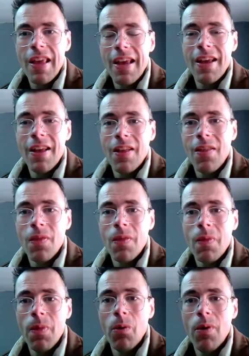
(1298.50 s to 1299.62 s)

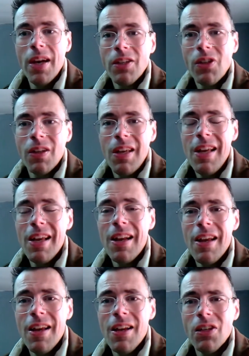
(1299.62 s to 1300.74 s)
And the rest, it
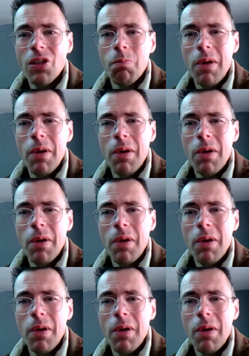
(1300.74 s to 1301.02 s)
is